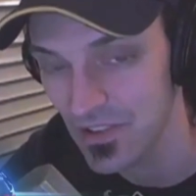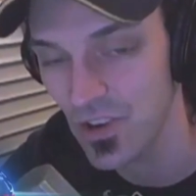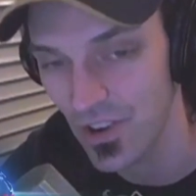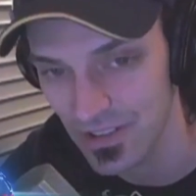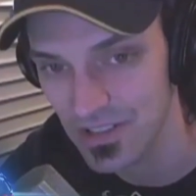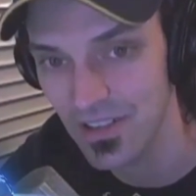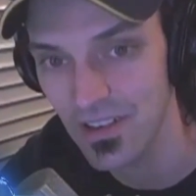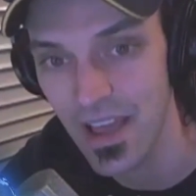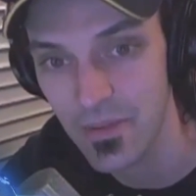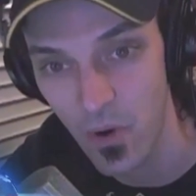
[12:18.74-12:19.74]
Charleston,
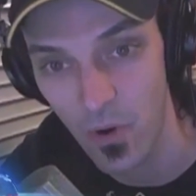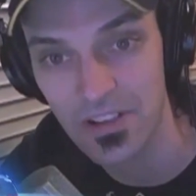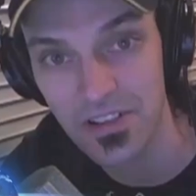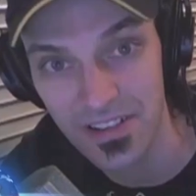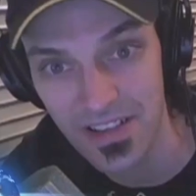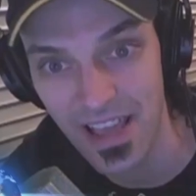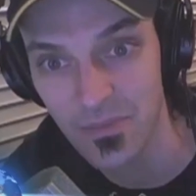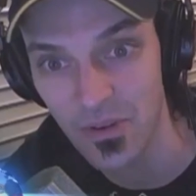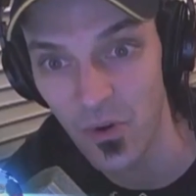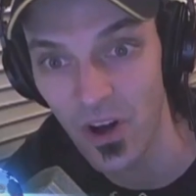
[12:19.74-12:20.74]
a porous
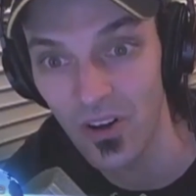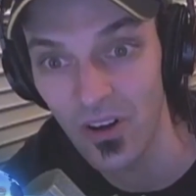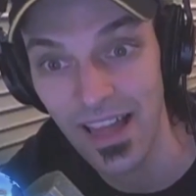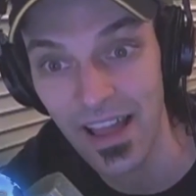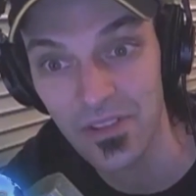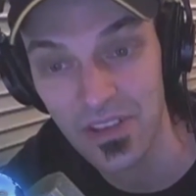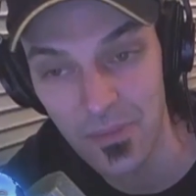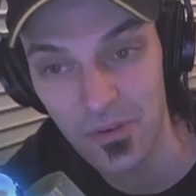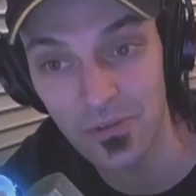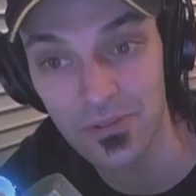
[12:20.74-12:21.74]
containment wall allowed the
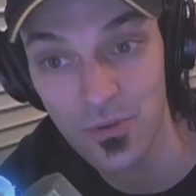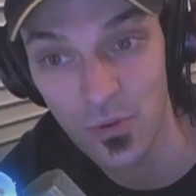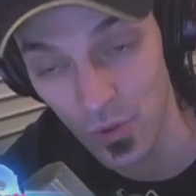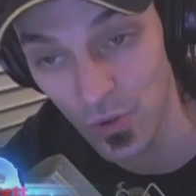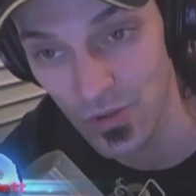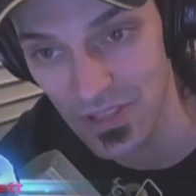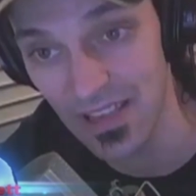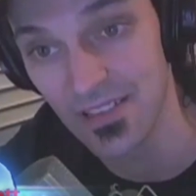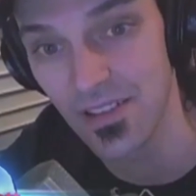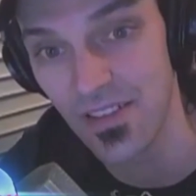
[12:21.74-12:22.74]
chemical to ooze
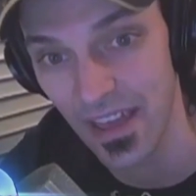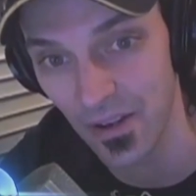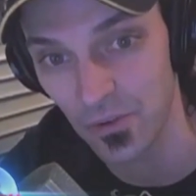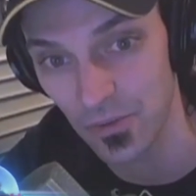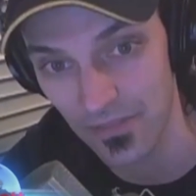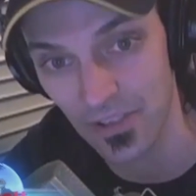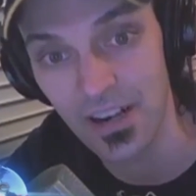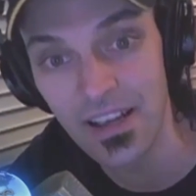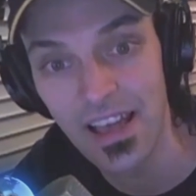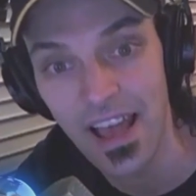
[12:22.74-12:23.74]
into the Elk River.
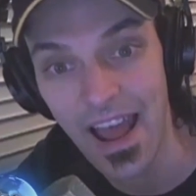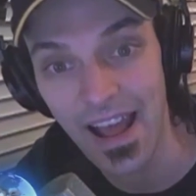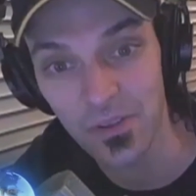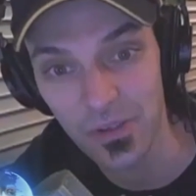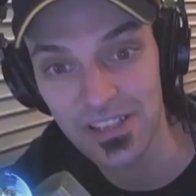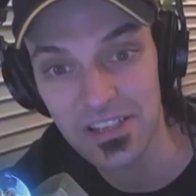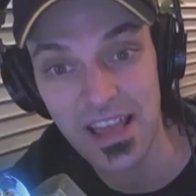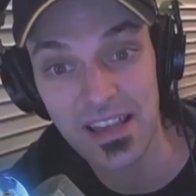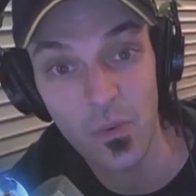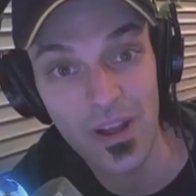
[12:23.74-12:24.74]
Aloise
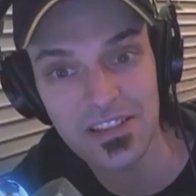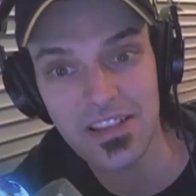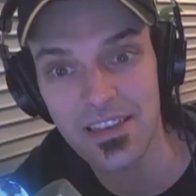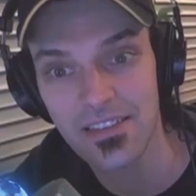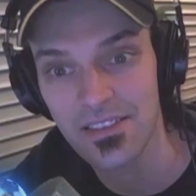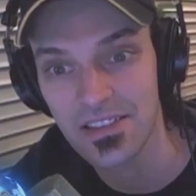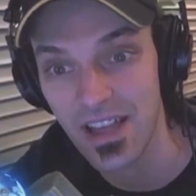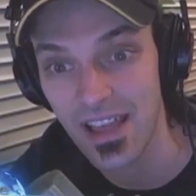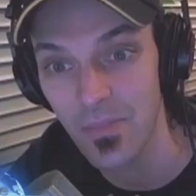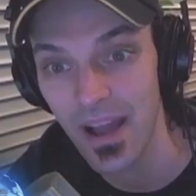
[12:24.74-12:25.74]
said Wednesday that the
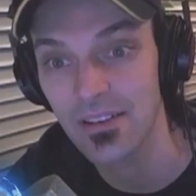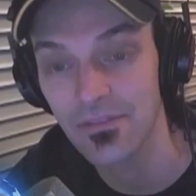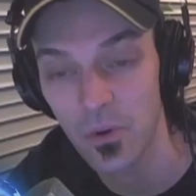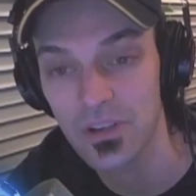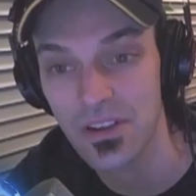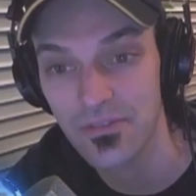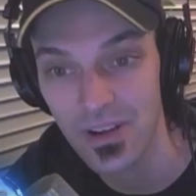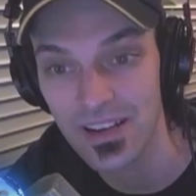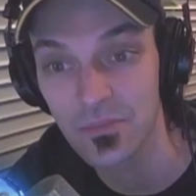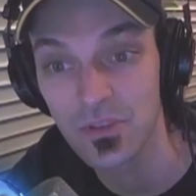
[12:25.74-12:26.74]
state might force
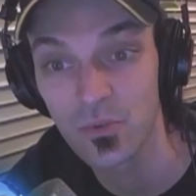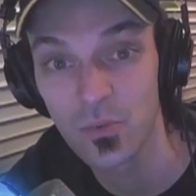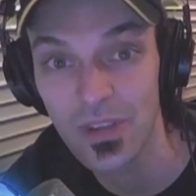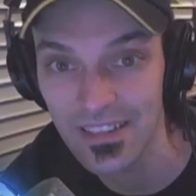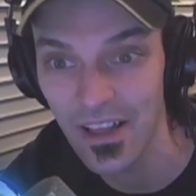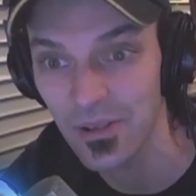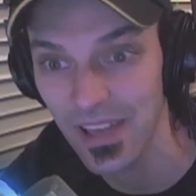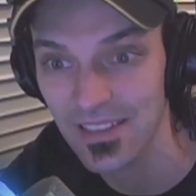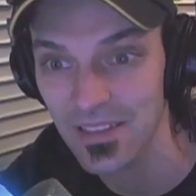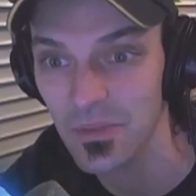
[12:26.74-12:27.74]
Freedom to
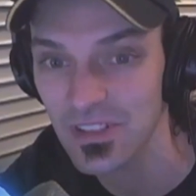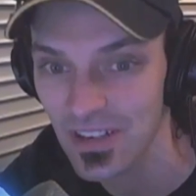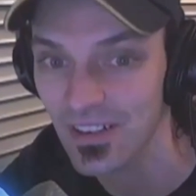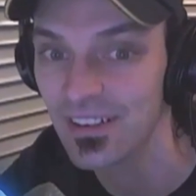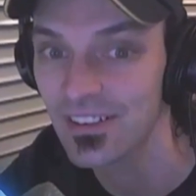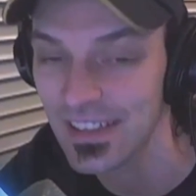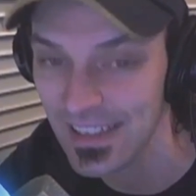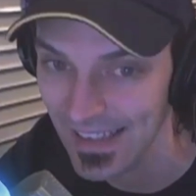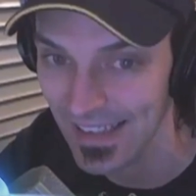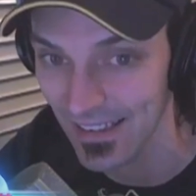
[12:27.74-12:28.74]
relocate the material
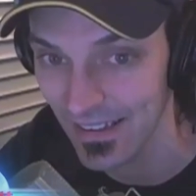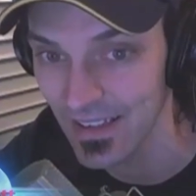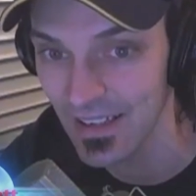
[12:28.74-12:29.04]
again.